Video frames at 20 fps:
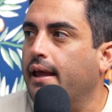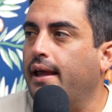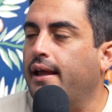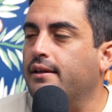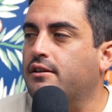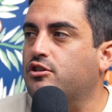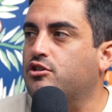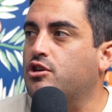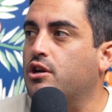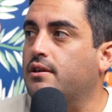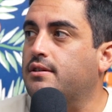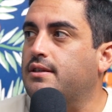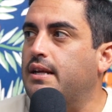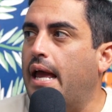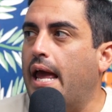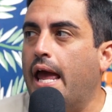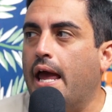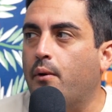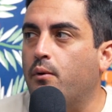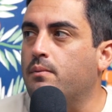It's just,
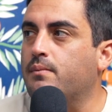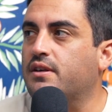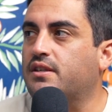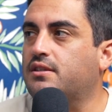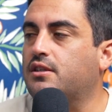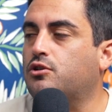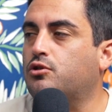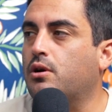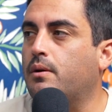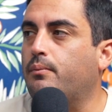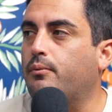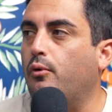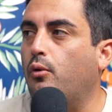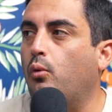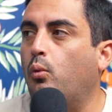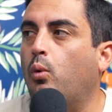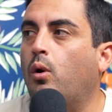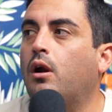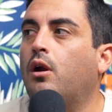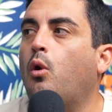hey, we missed the trip.
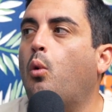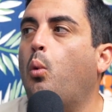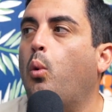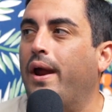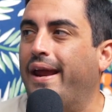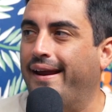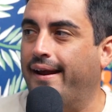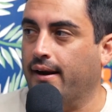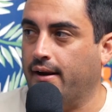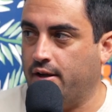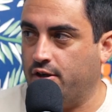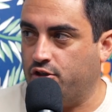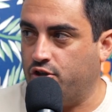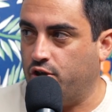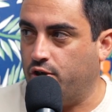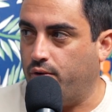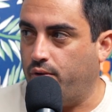Right. What are we going to do?